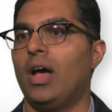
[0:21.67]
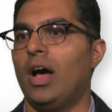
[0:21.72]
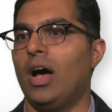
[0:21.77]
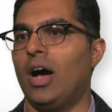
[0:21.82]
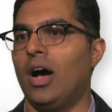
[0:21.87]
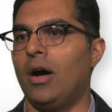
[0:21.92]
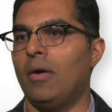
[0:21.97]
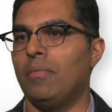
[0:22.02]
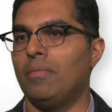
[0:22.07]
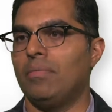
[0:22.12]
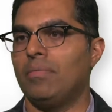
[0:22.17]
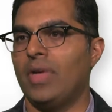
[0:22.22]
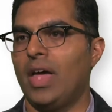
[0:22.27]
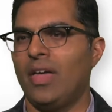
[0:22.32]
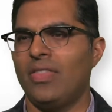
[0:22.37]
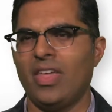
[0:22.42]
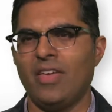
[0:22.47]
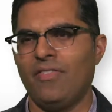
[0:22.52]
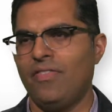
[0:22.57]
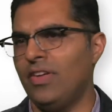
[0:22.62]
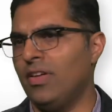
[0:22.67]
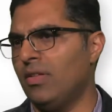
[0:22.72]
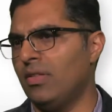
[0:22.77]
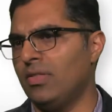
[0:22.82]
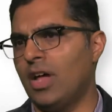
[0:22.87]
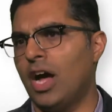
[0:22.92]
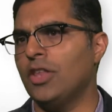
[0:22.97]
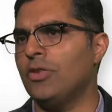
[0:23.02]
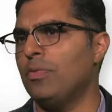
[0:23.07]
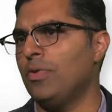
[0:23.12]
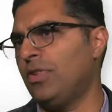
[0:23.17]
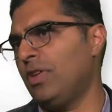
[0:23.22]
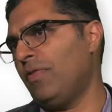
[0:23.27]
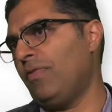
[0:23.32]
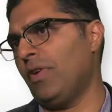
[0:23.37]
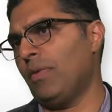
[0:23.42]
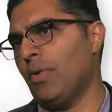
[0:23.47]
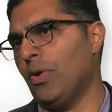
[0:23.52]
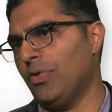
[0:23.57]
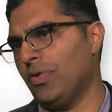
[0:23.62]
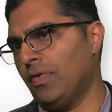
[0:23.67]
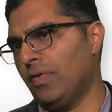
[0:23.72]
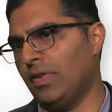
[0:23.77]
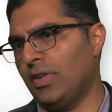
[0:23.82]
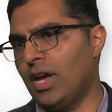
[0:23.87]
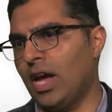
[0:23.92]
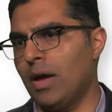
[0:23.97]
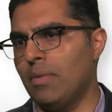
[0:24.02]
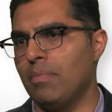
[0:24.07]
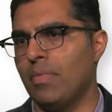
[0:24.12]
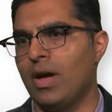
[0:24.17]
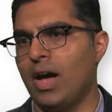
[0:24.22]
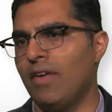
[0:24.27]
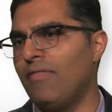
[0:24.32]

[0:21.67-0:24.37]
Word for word: um, and they feel nonspecific most of the time.